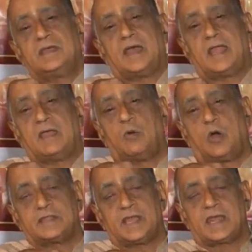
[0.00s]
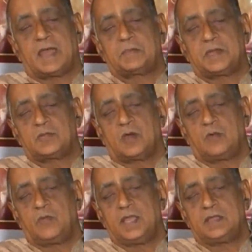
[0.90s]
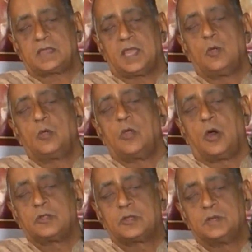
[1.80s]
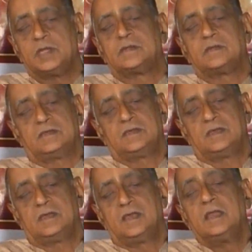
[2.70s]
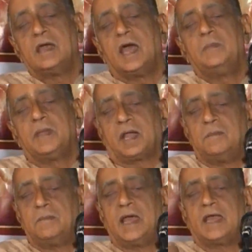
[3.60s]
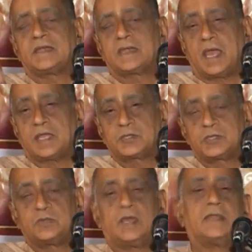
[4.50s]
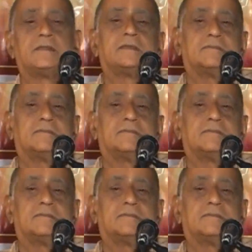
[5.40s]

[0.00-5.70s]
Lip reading: and I want that happiness always, I hold on to it. I become attached to that.